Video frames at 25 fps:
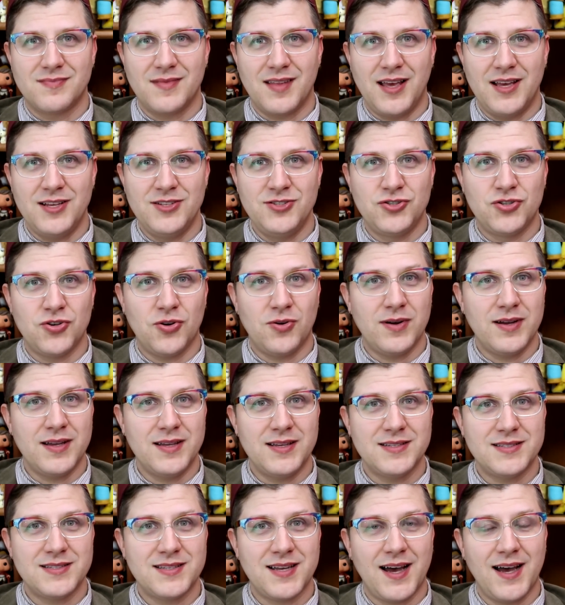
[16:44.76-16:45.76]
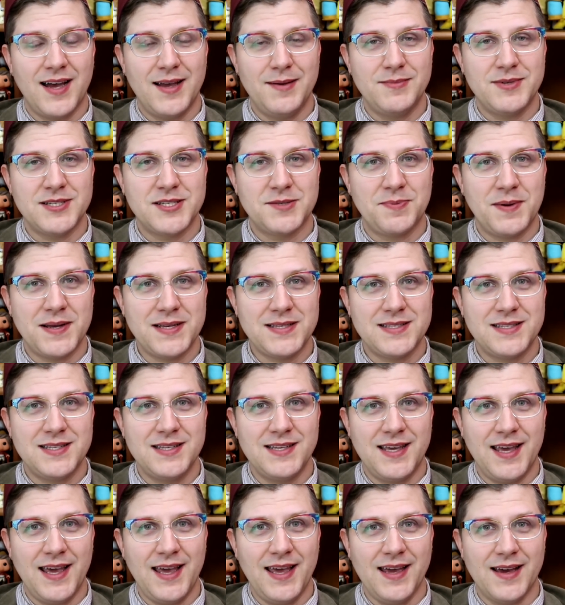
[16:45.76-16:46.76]
enjoying his time as best
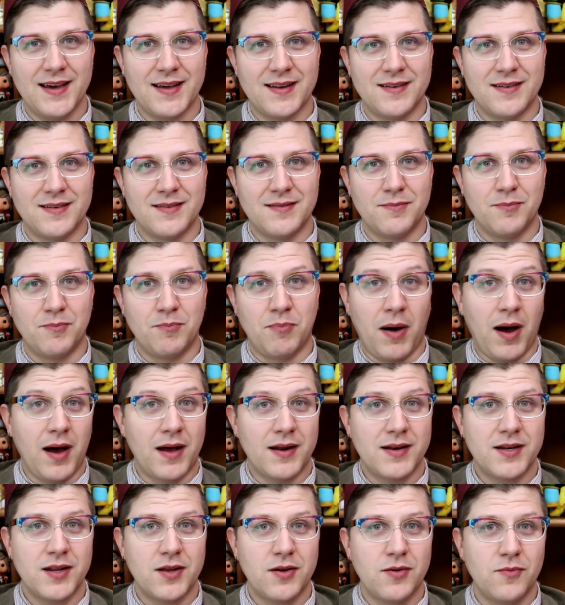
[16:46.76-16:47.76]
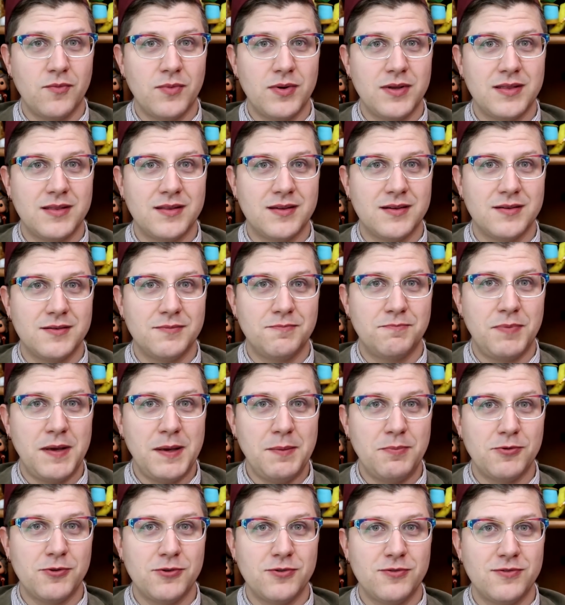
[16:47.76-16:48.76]
he can, bonding with the
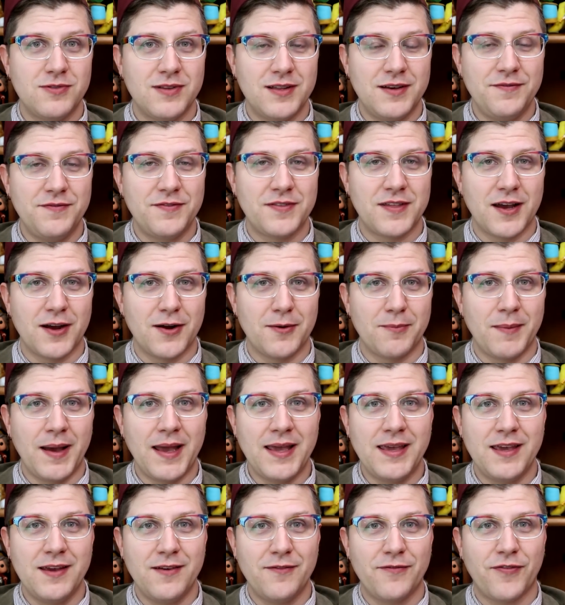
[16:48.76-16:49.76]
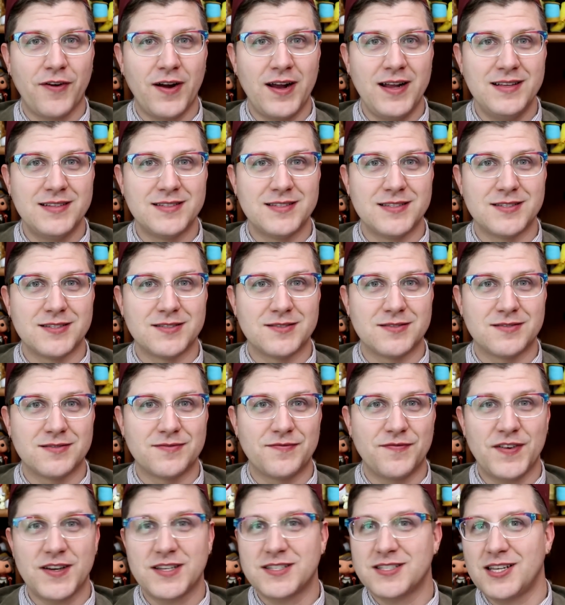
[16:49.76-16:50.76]
people who live there, making
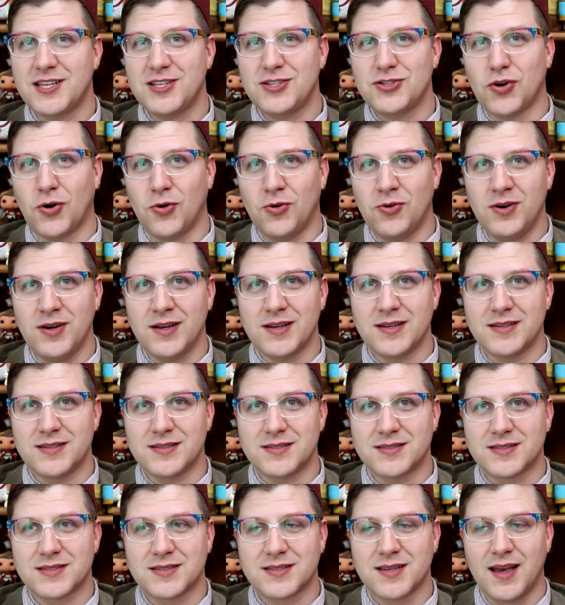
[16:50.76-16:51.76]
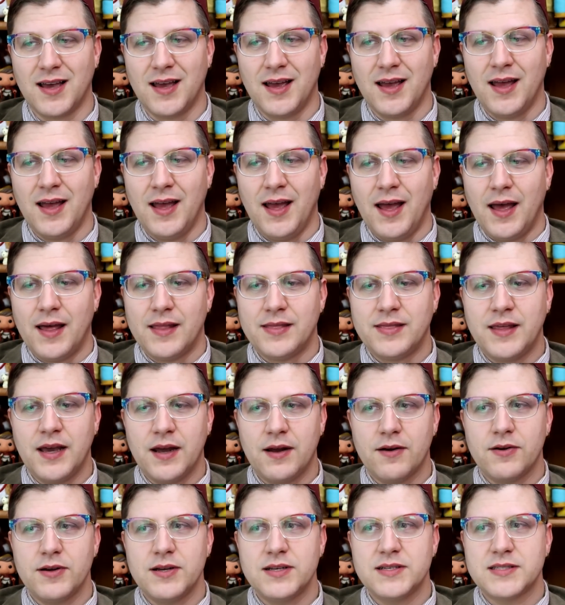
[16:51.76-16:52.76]
friends, fixing toys.
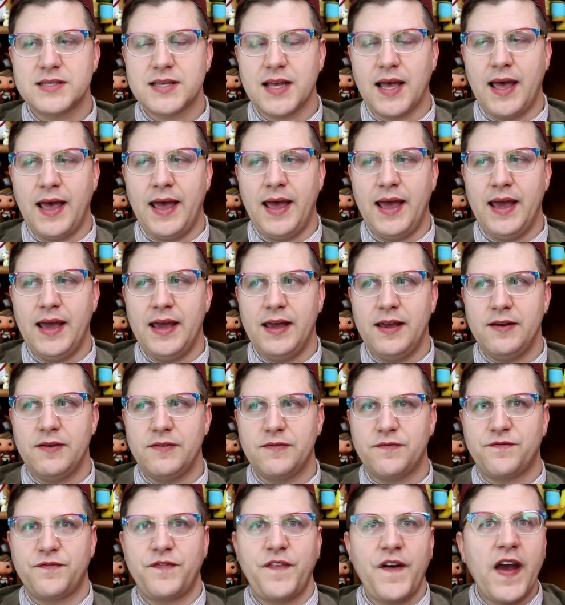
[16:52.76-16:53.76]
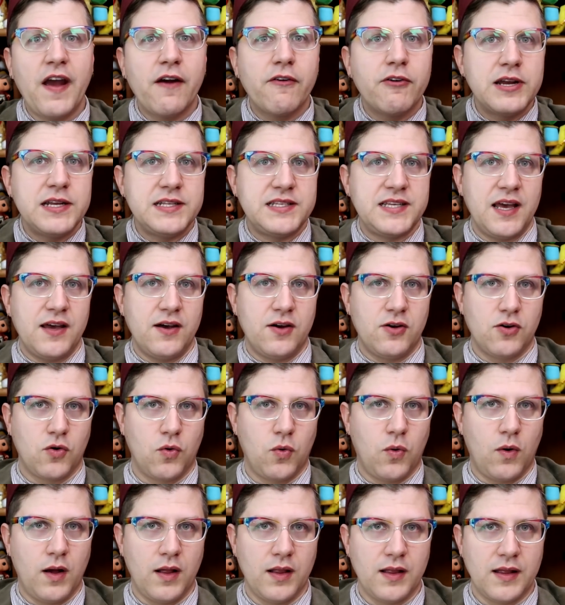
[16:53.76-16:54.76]
There is a fairy tale
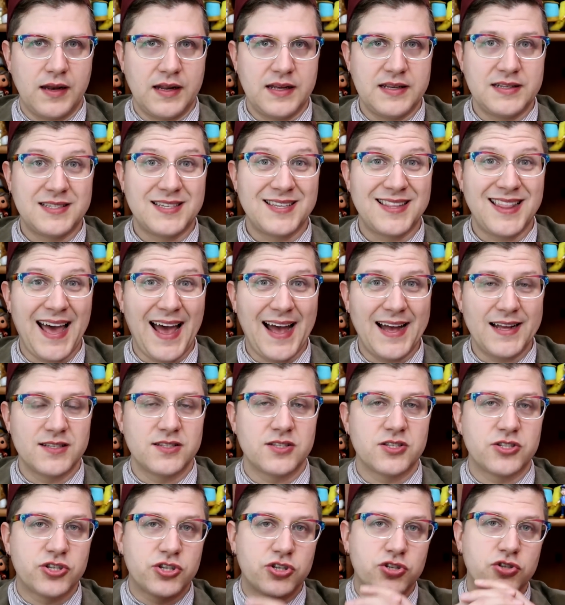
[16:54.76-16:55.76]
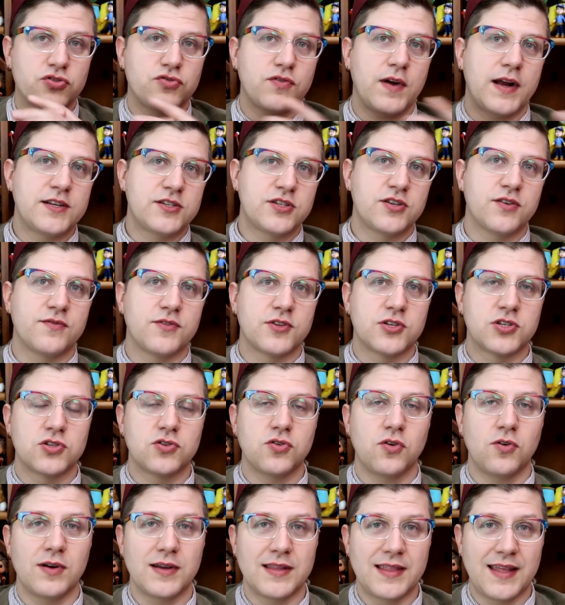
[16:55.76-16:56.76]
quality to that stretch of the
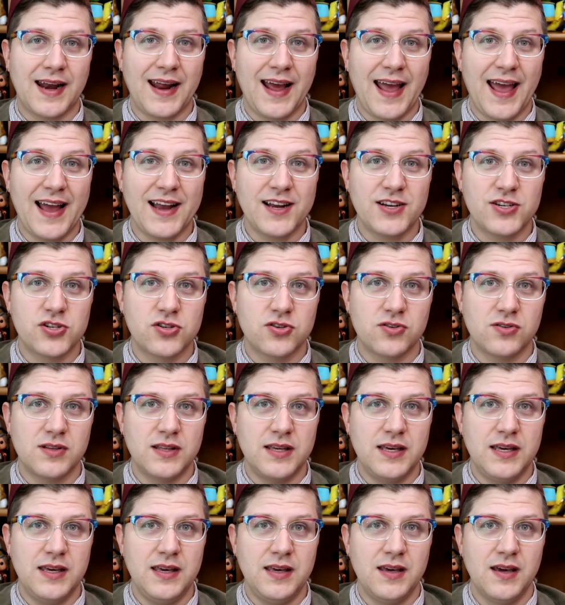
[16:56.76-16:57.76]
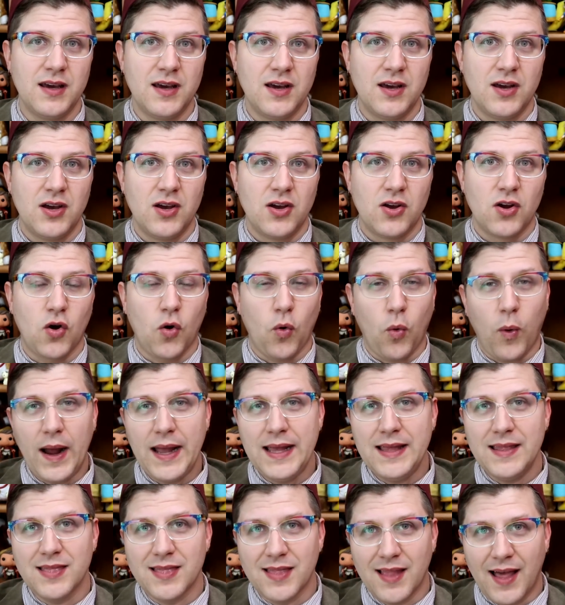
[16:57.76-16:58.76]
story that I actually
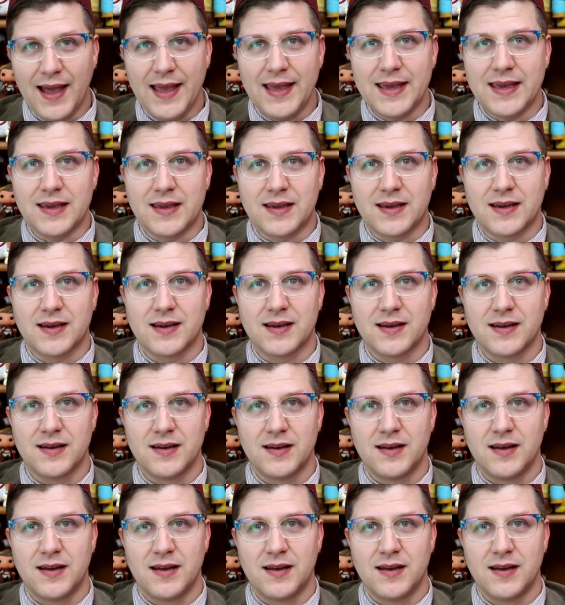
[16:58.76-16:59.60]
quite like,